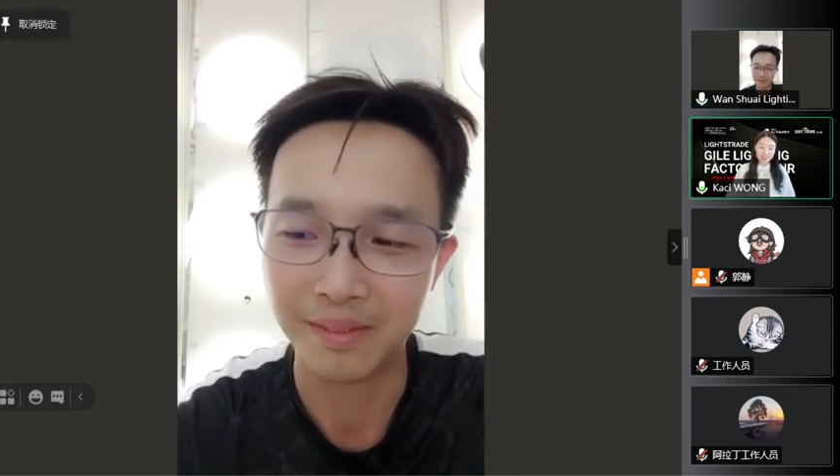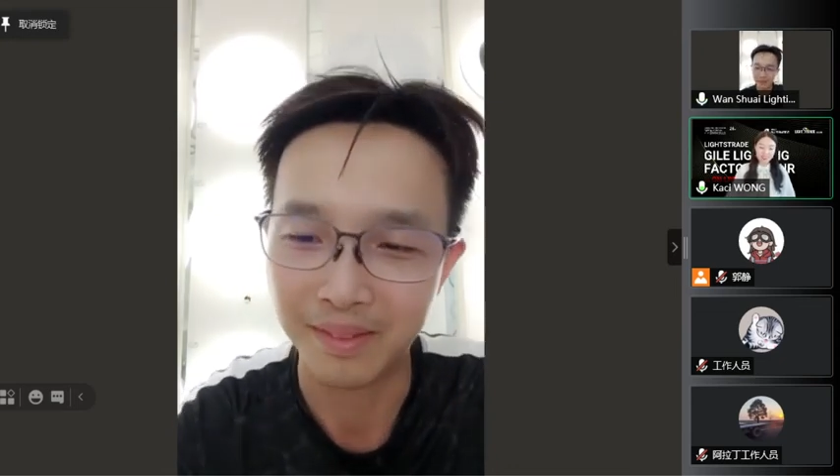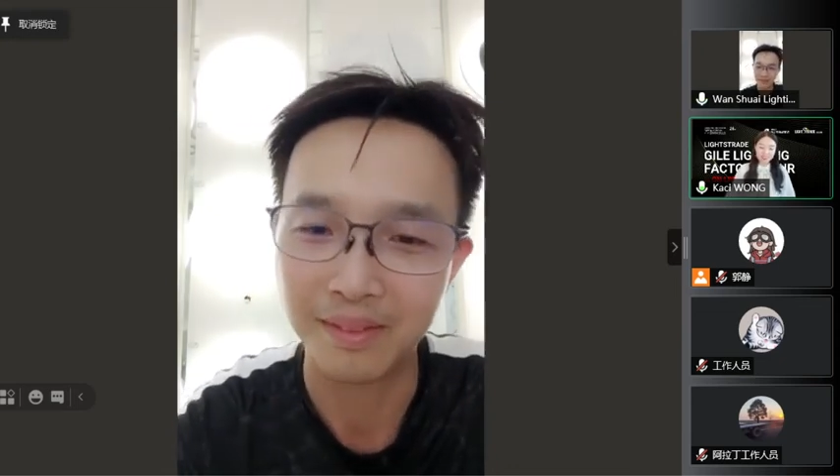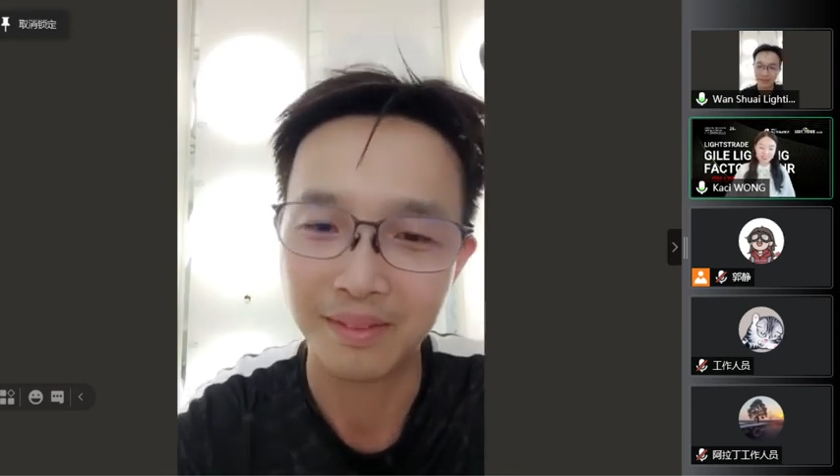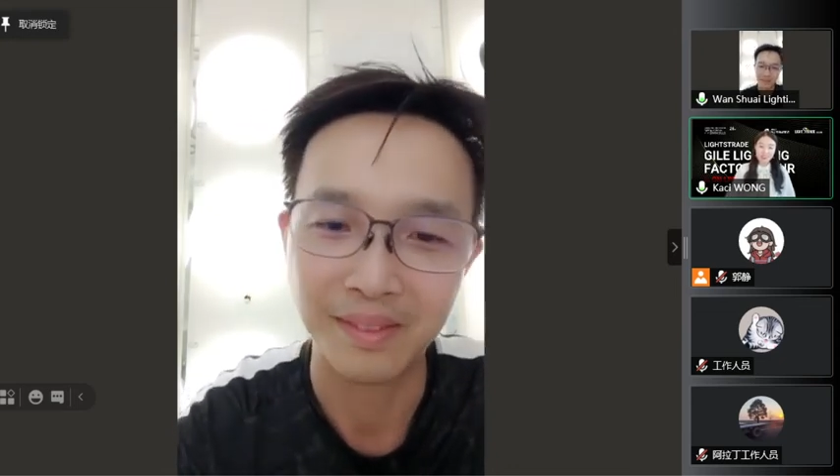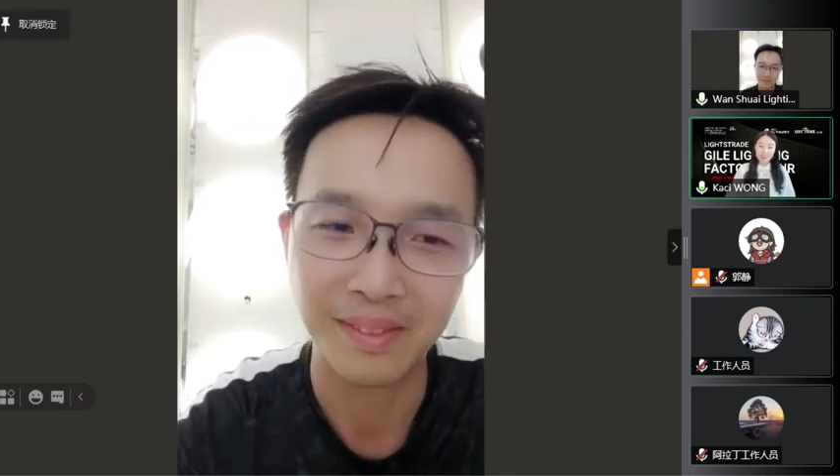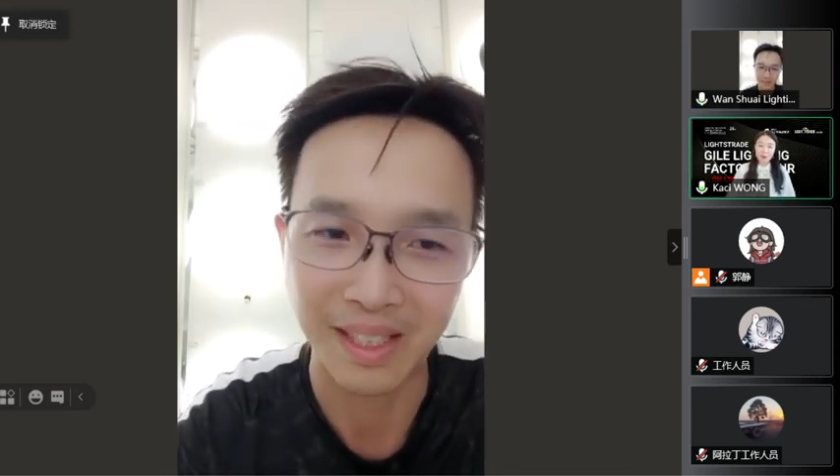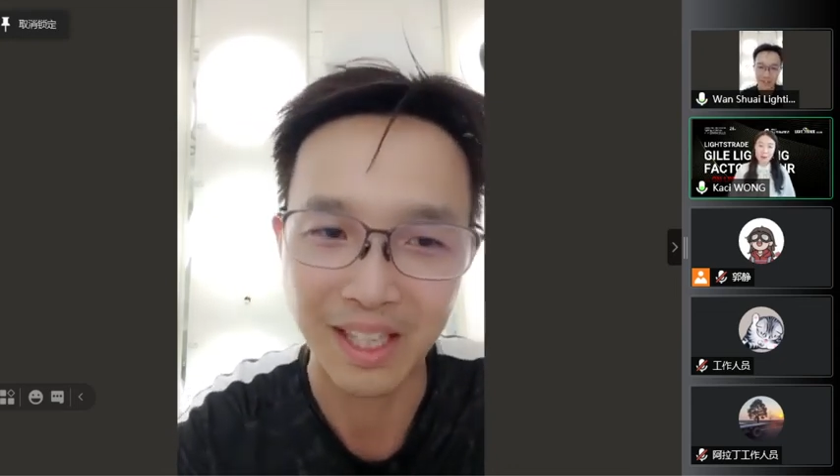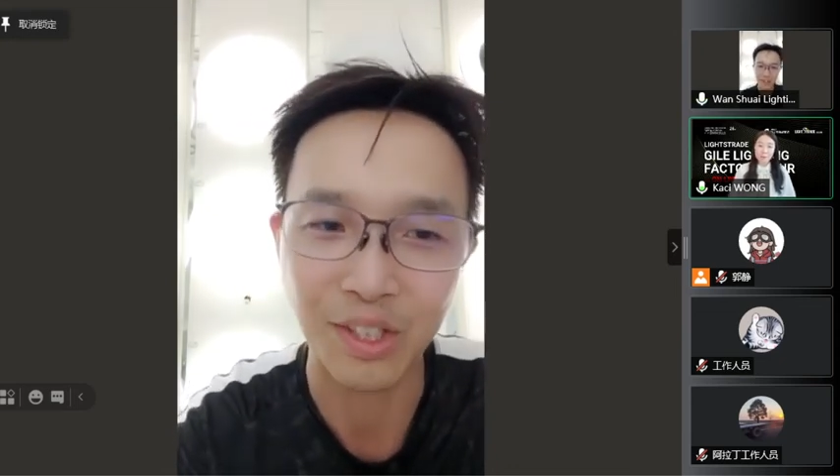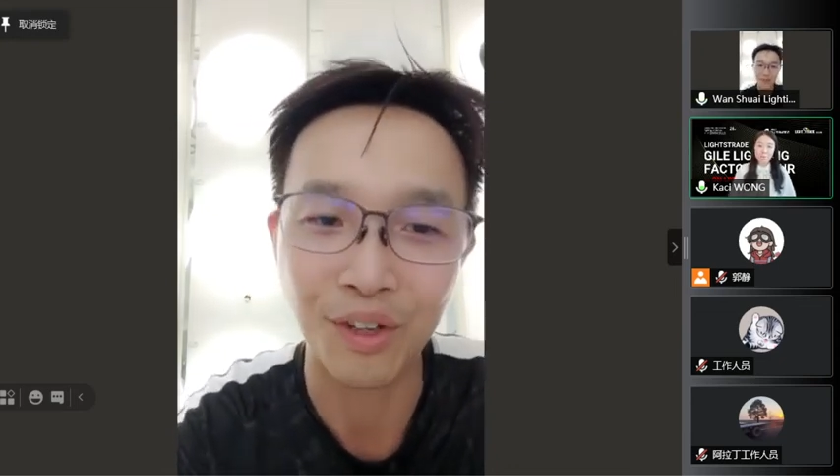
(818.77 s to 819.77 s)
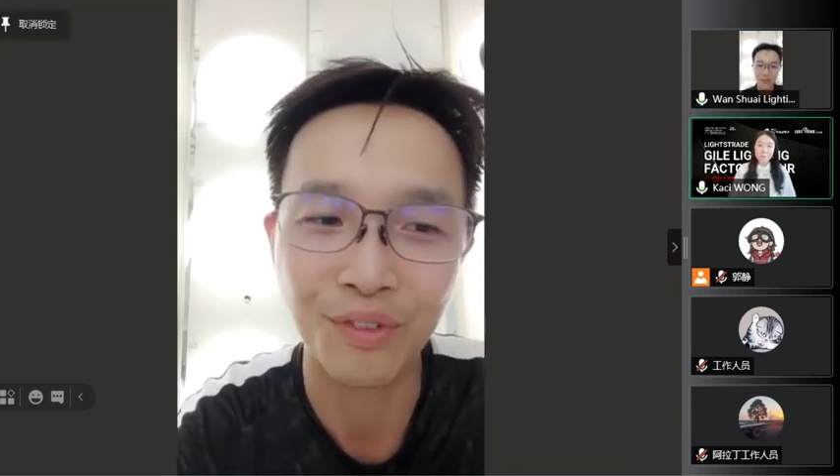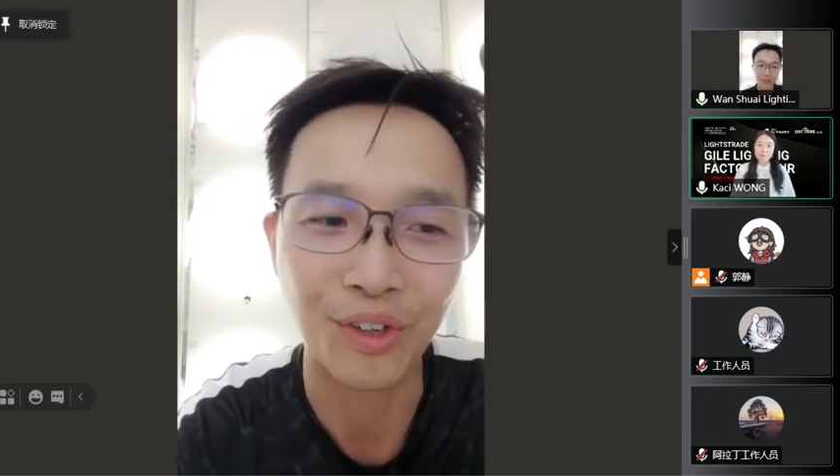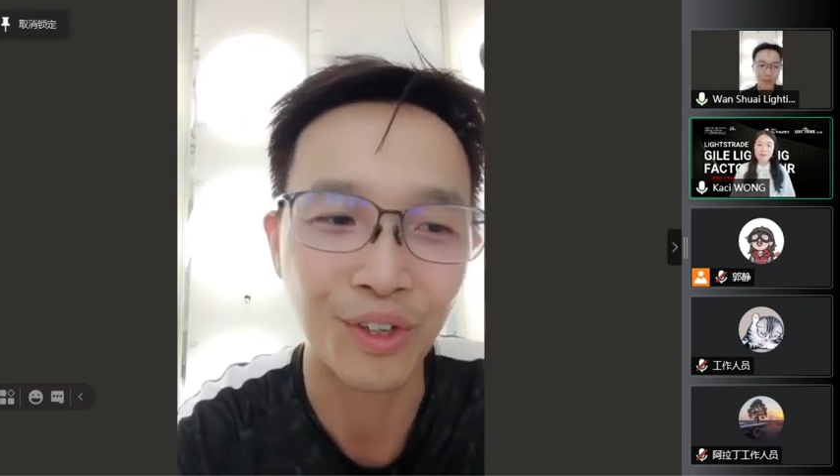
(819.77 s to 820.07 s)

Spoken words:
And that's all